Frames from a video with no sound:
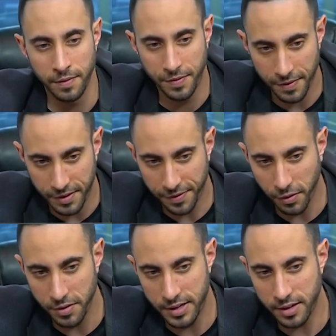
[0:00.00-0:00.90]

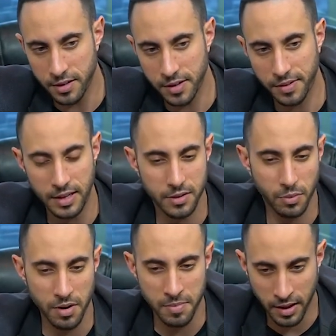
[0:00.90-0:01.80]
54 deals of at least
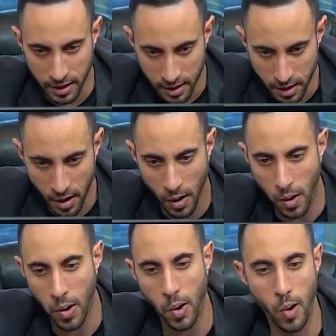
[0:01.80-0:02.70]
1 million,
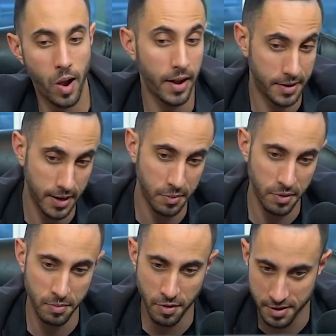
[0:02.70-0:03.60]
18
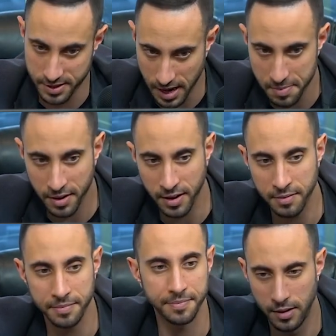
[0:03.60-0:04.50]
were more than 10 million.